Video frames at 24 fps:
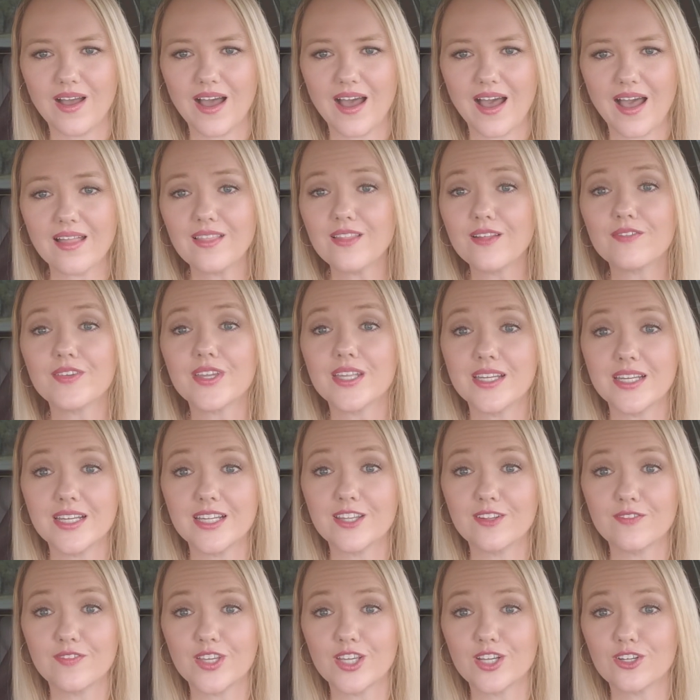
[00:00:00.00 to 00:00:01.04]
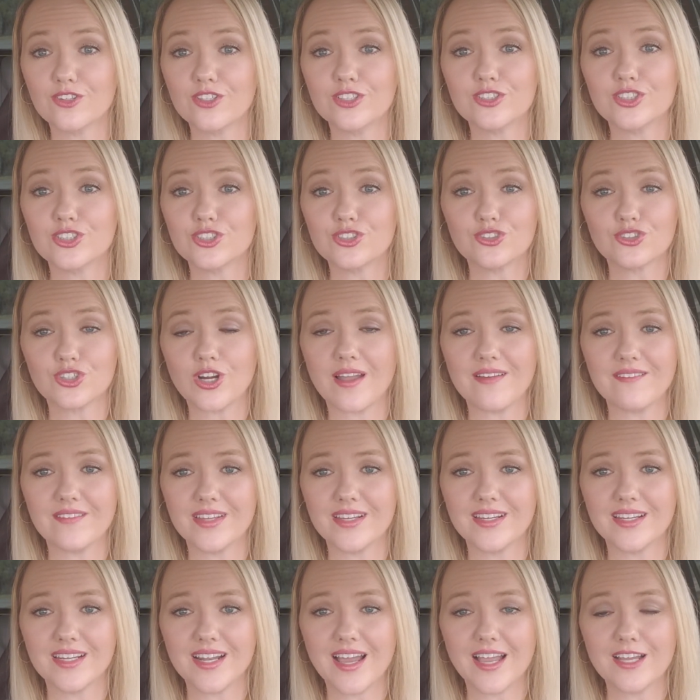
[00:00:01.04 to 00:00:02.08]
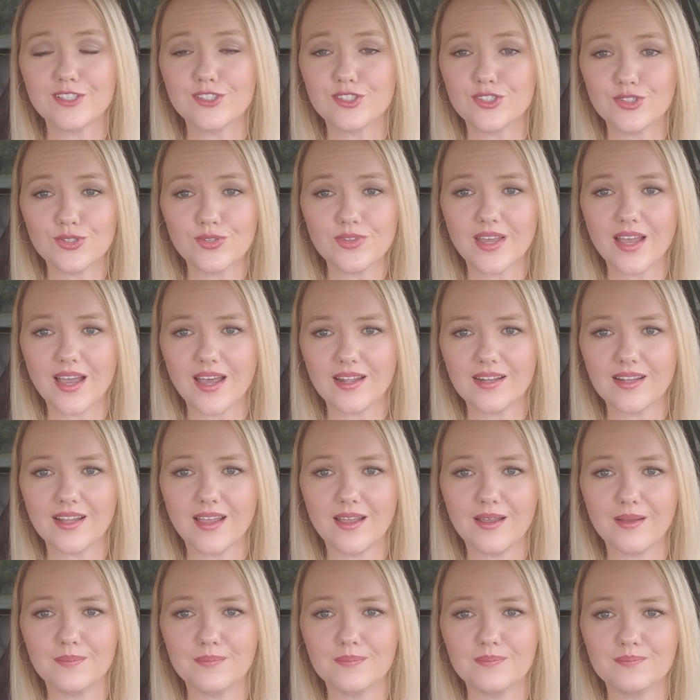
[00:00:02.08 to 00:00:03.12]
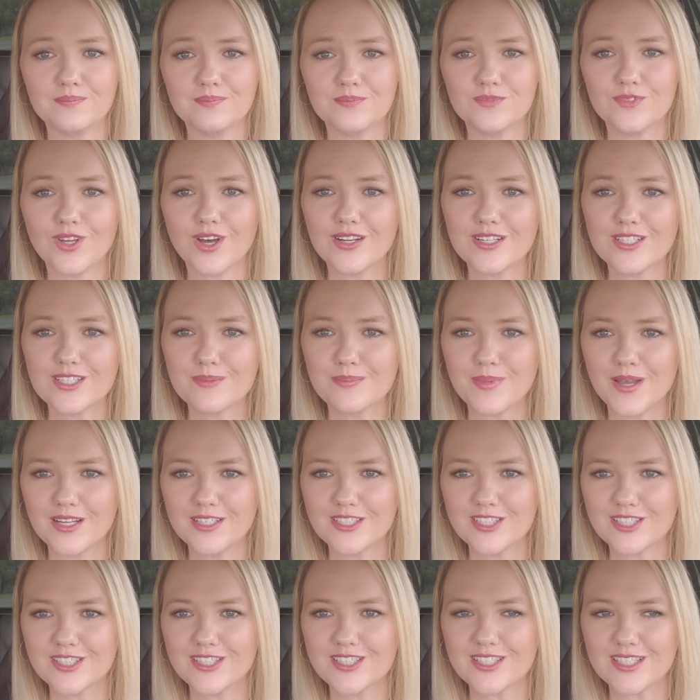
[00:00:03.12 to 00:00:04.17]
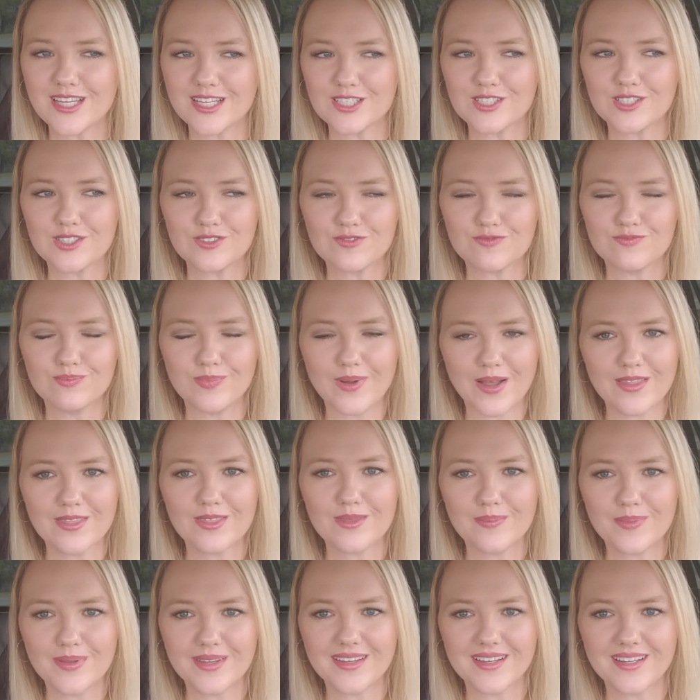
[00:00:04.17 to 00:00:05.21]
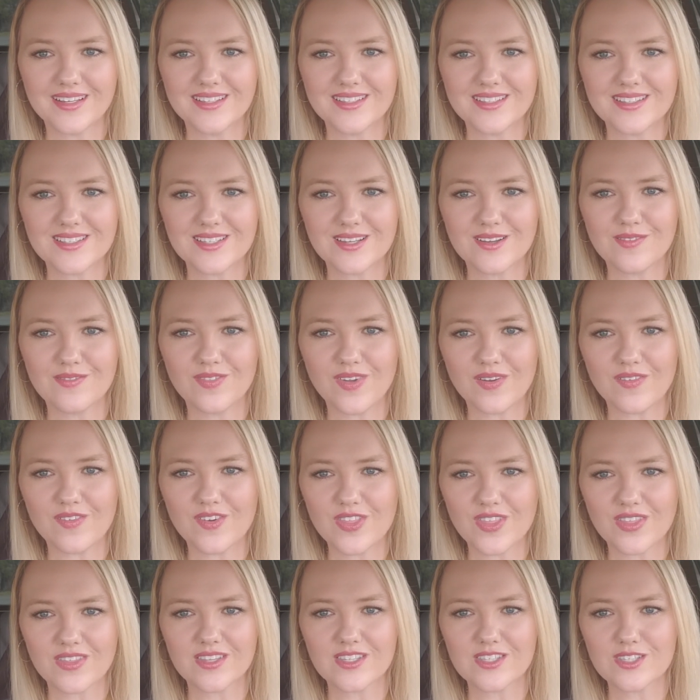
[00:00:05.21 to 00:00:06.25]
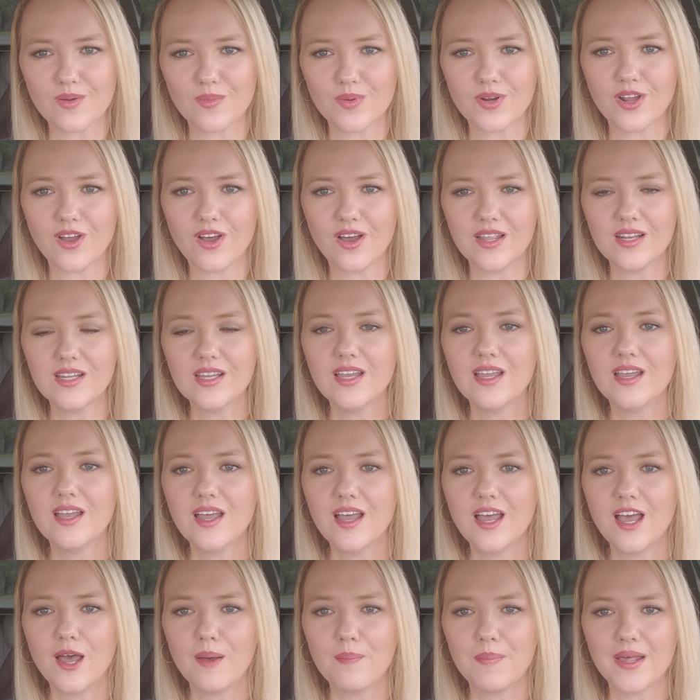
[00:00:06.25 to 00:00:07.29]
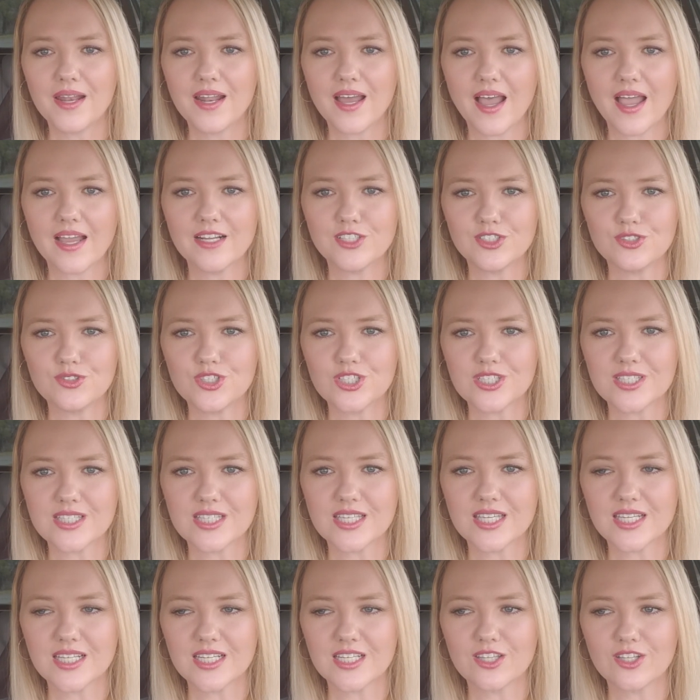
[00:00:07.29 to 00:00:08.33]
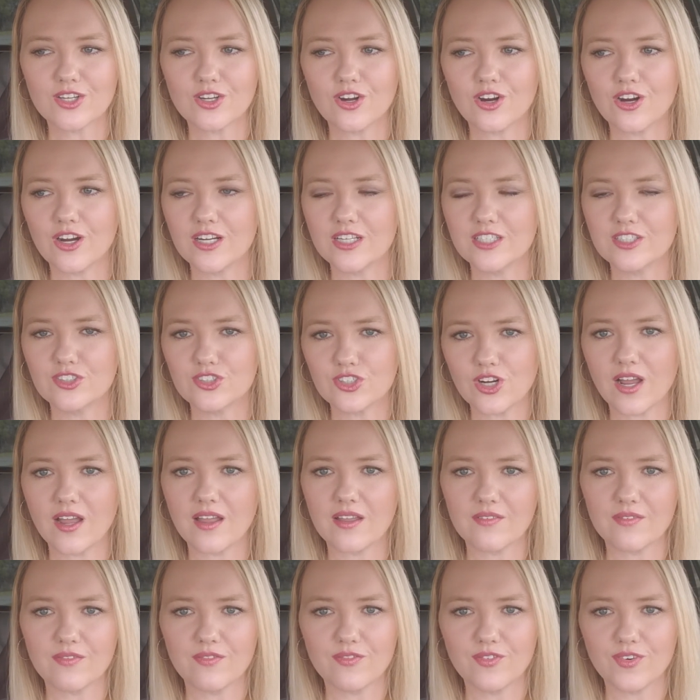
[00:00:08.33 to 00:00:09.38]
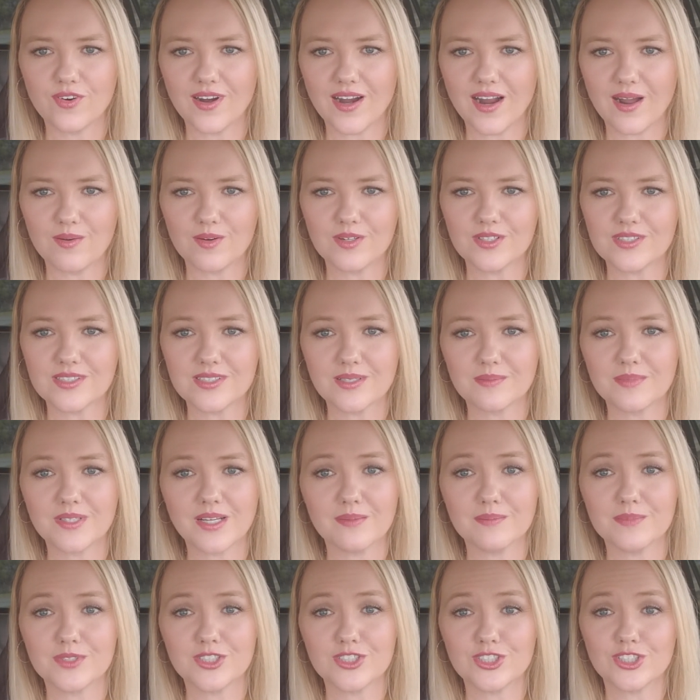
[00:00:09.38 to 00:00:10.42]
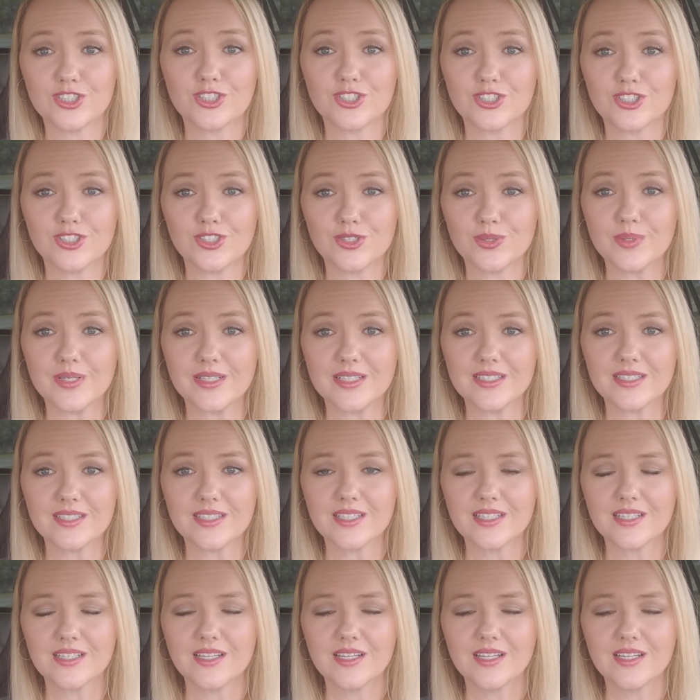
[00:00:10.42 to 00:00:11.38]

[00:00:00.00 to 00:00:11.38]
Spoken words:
love getting in the vehicle and just driving. And I do that not as much this last month because of everything that's going on. But I do just get in the car and drive for hours sometimes just to do it